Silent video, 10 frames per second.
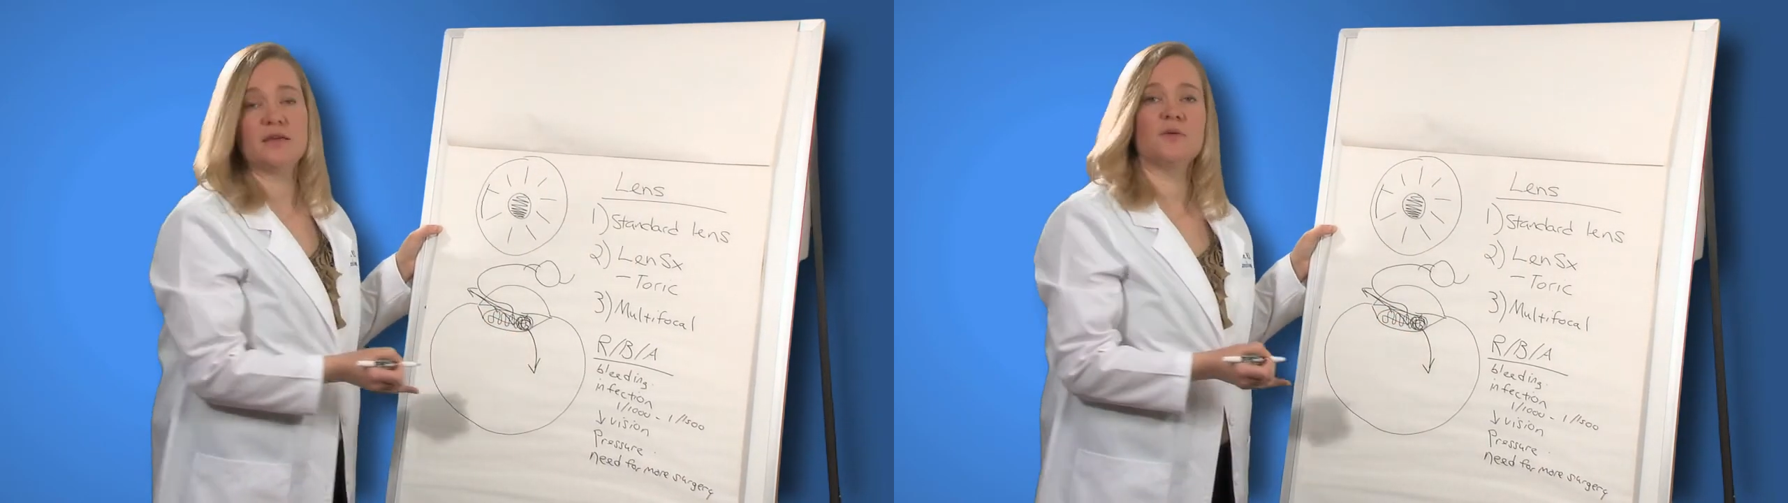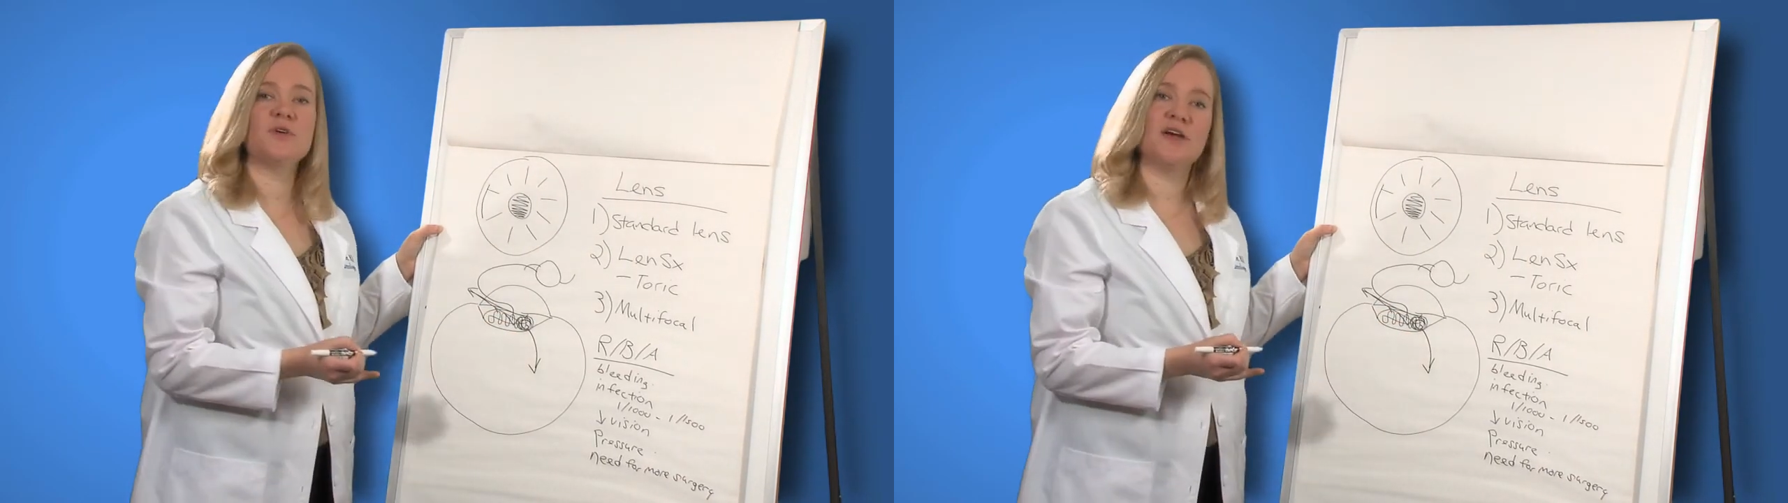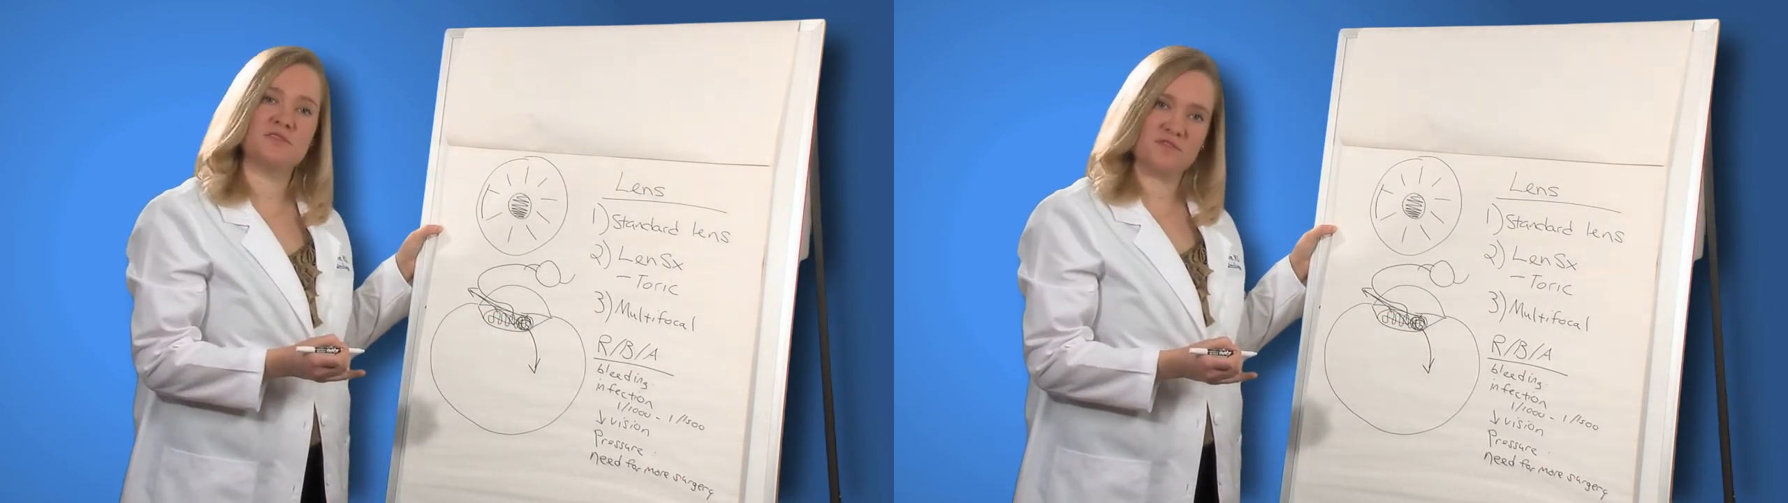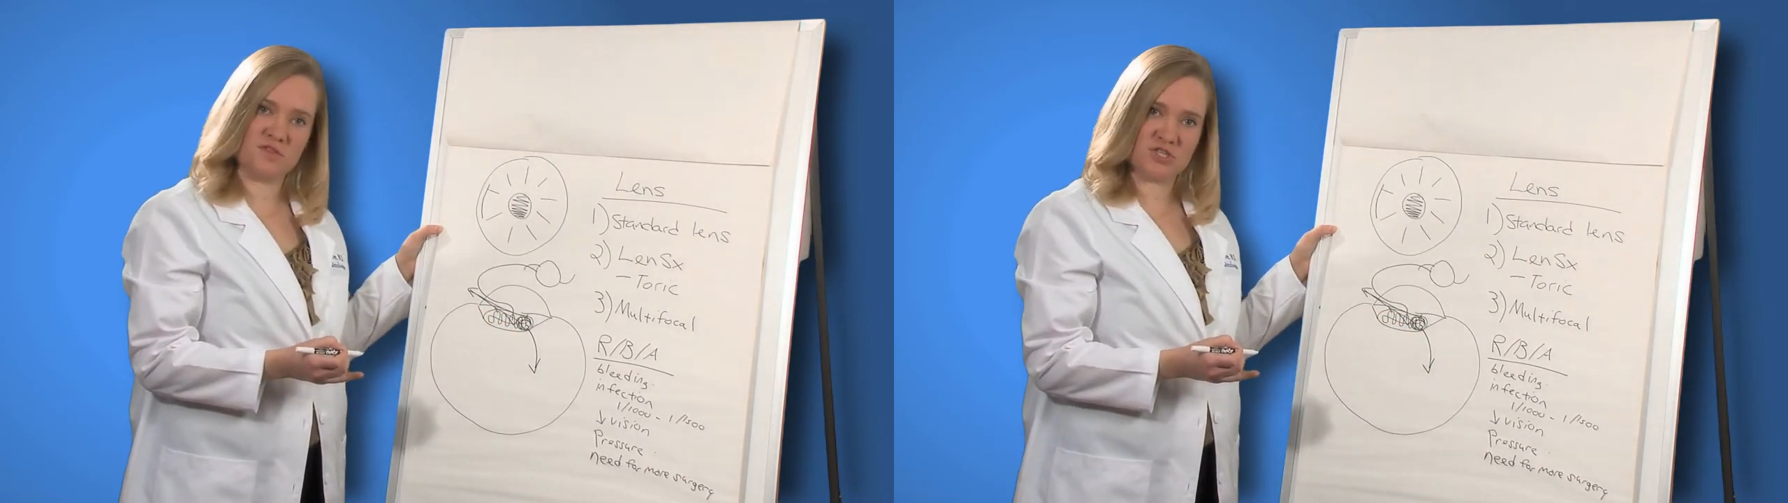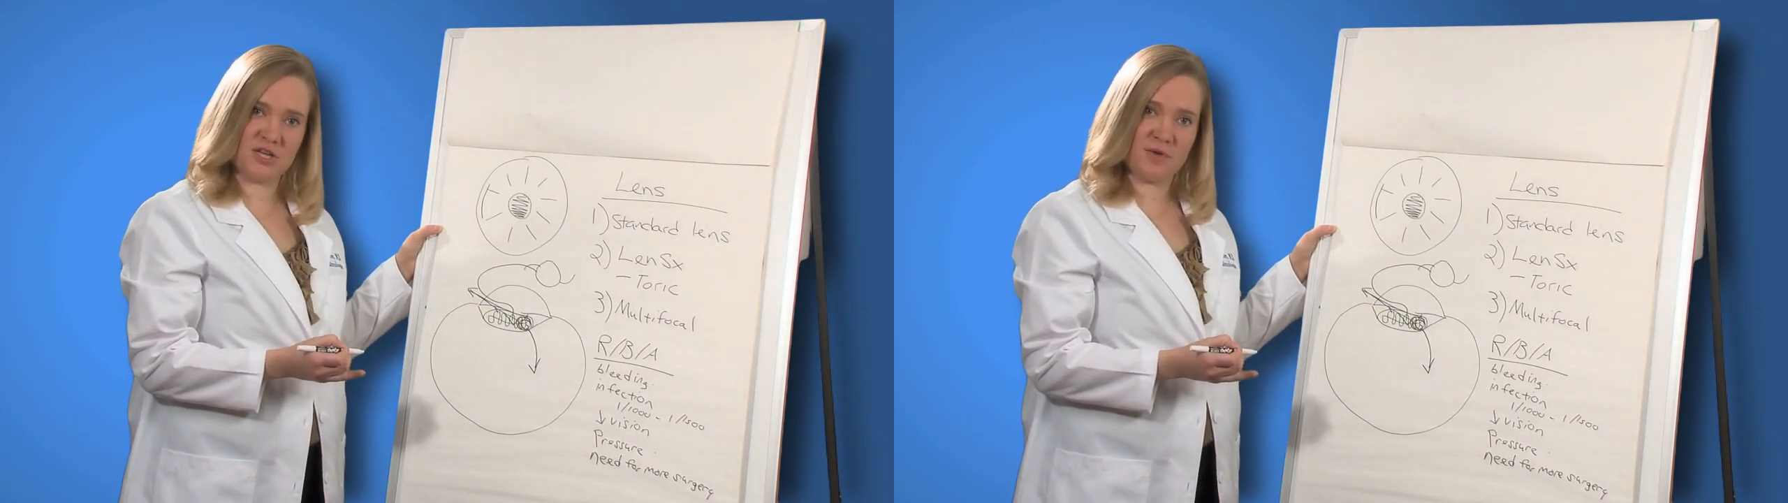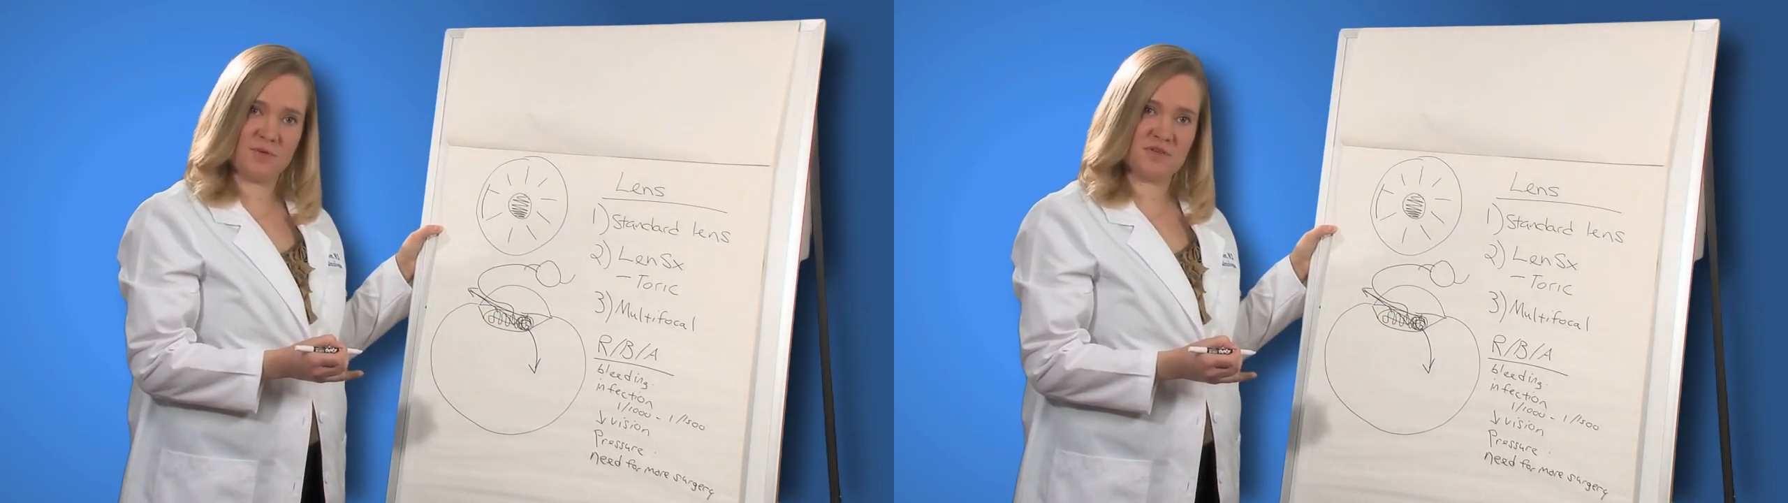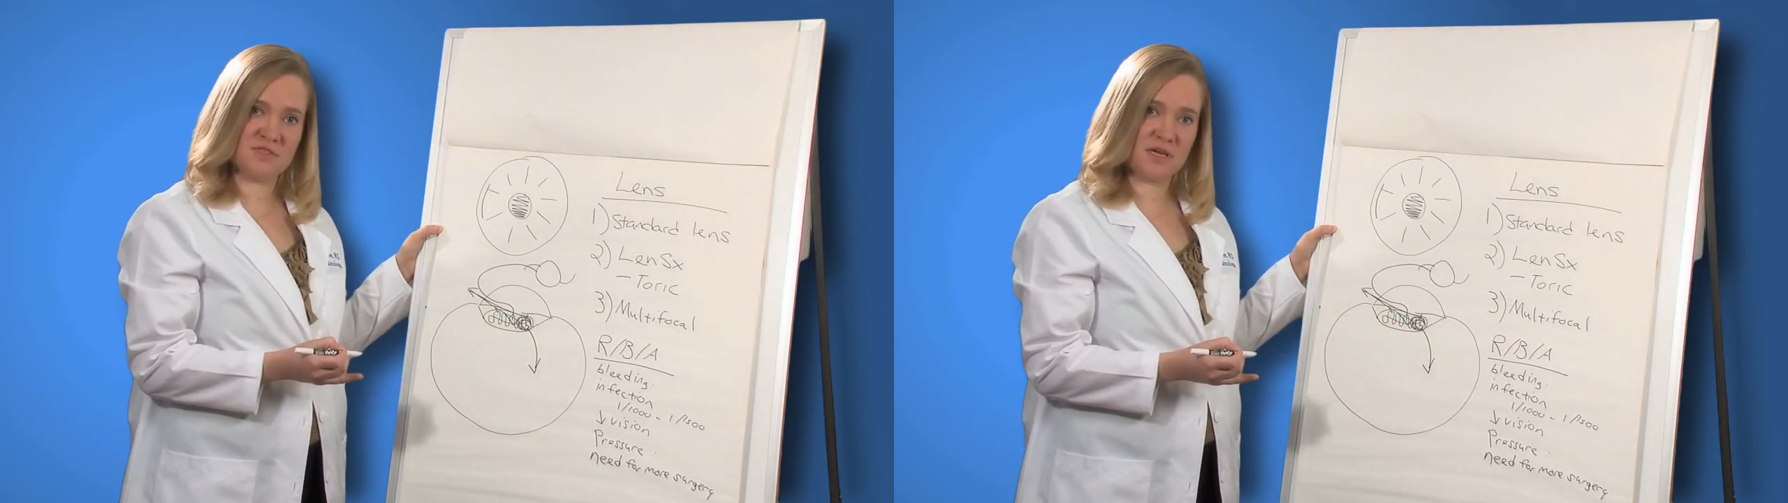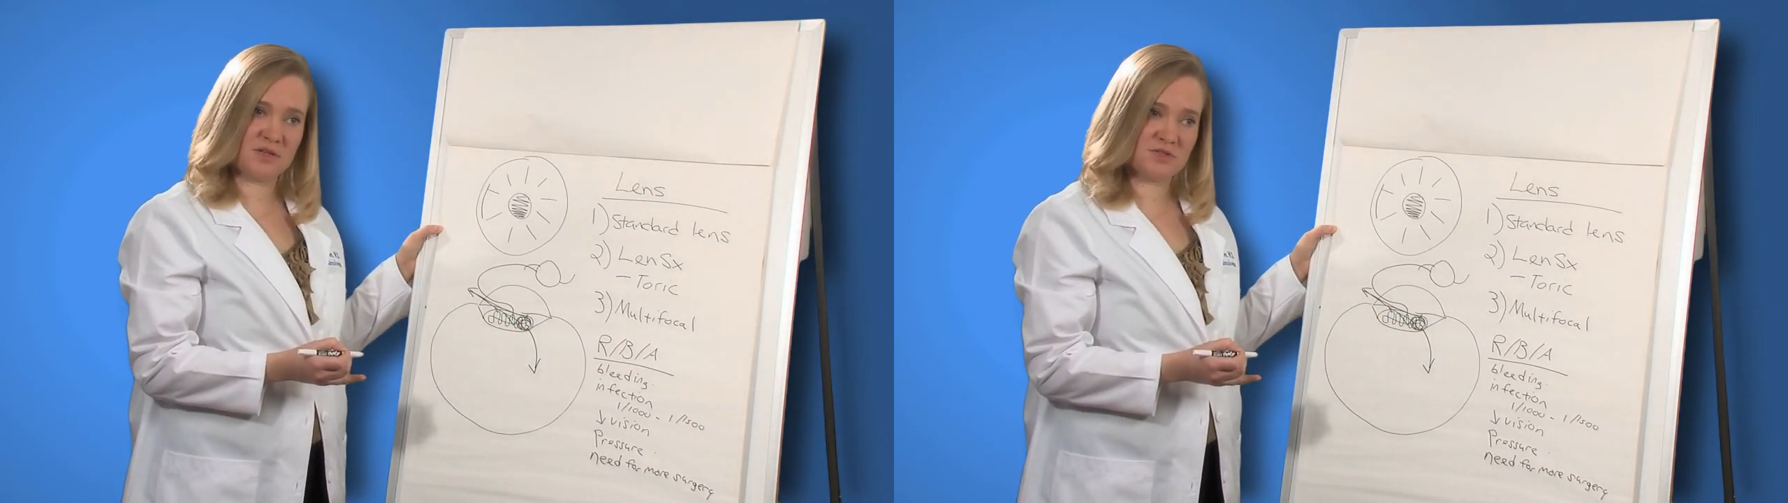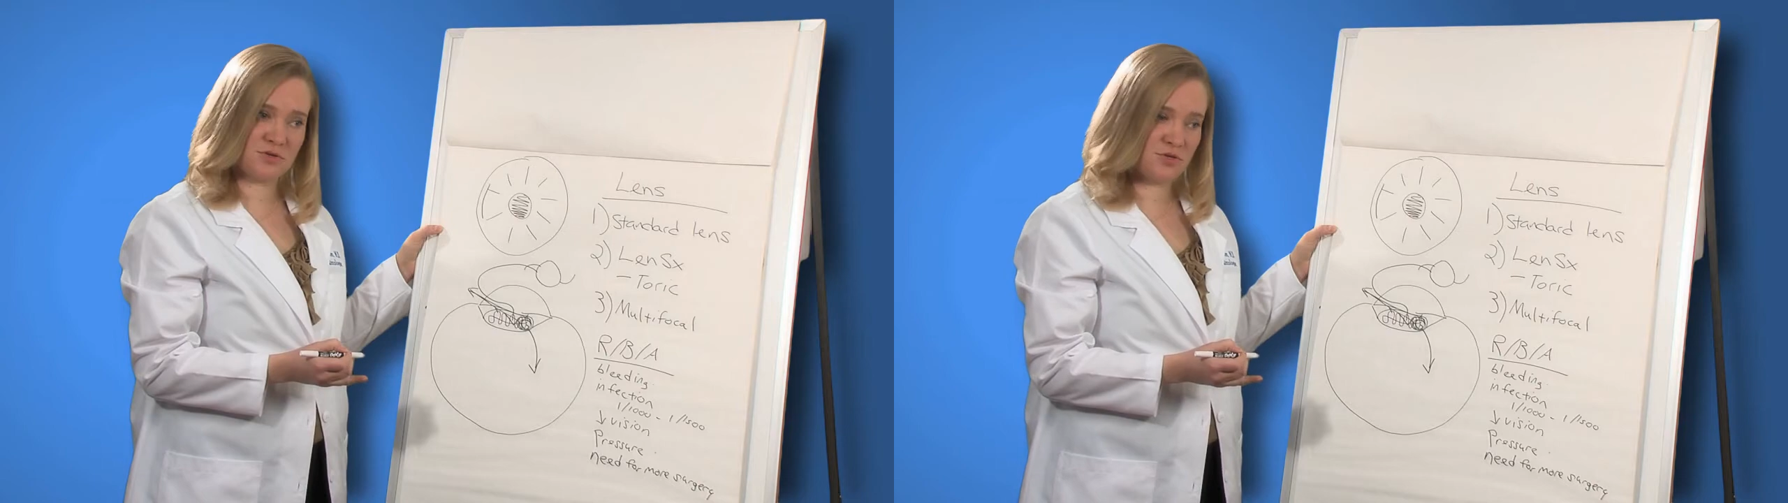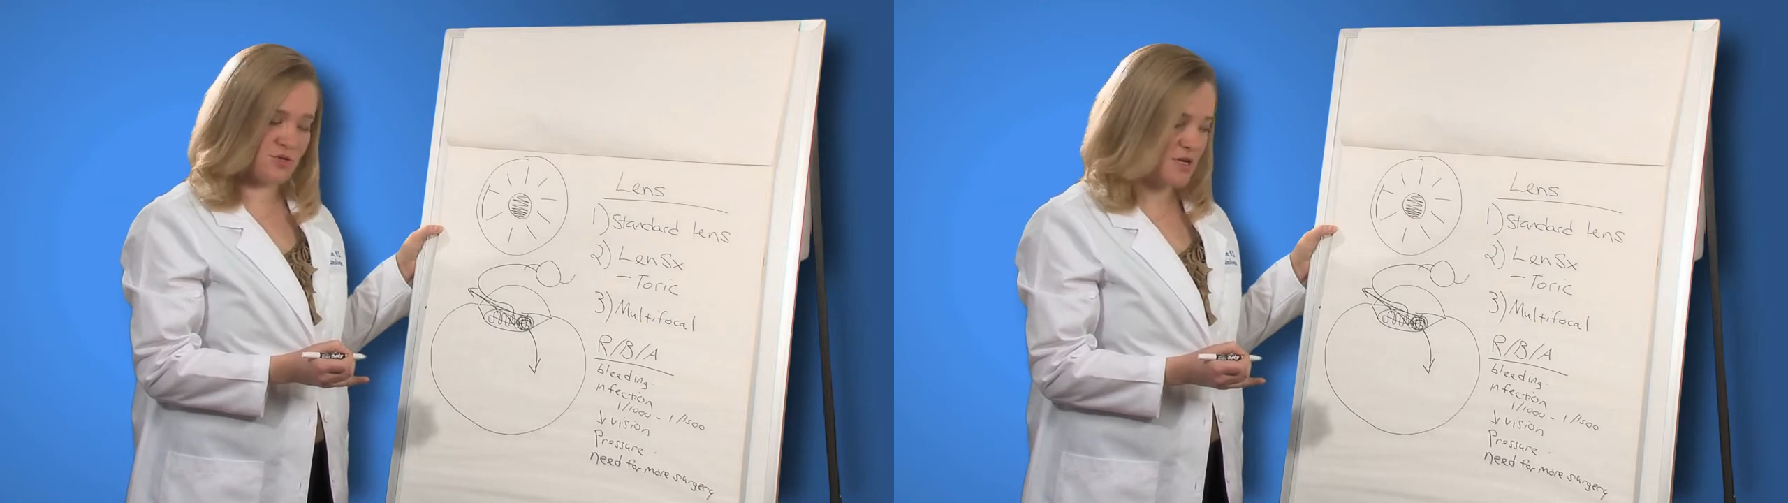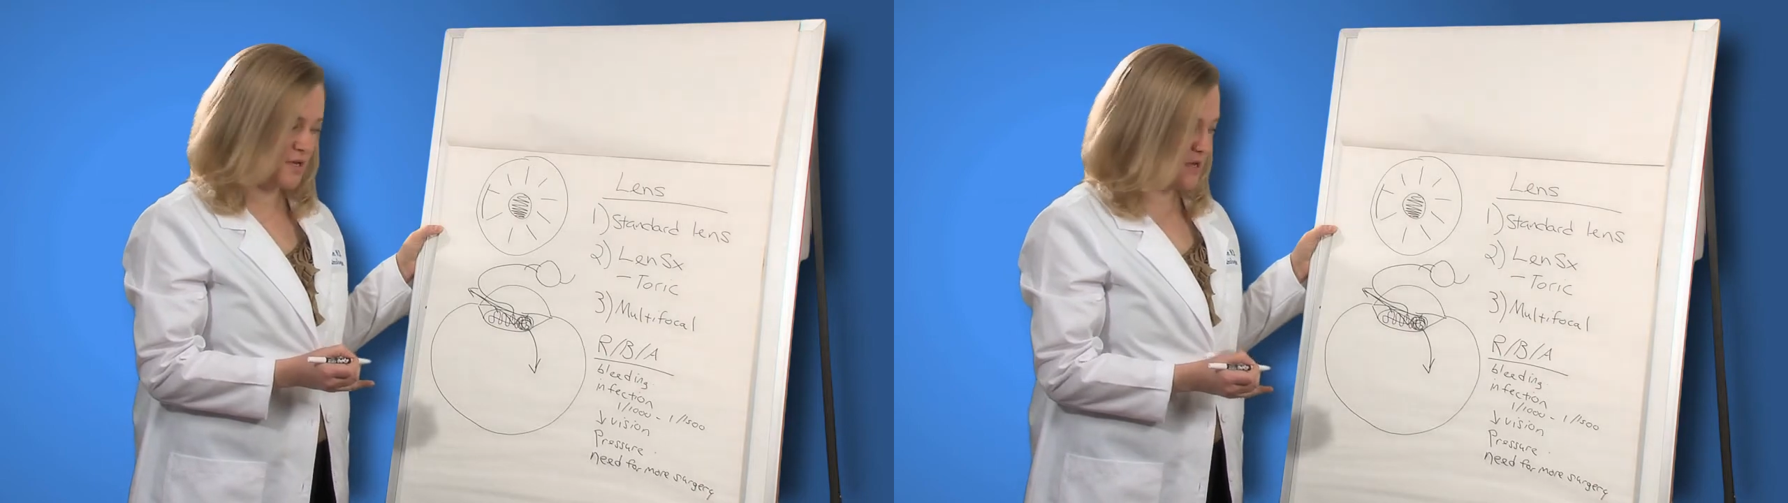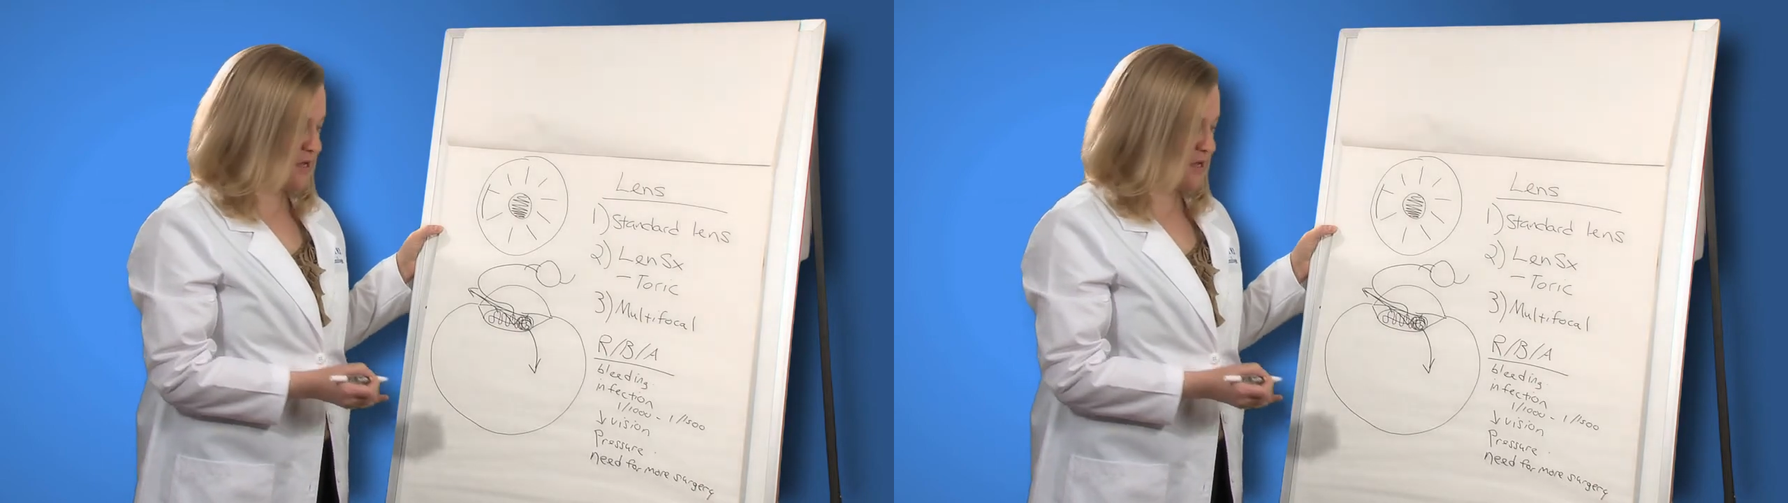and we have to fish it out with a second surgery,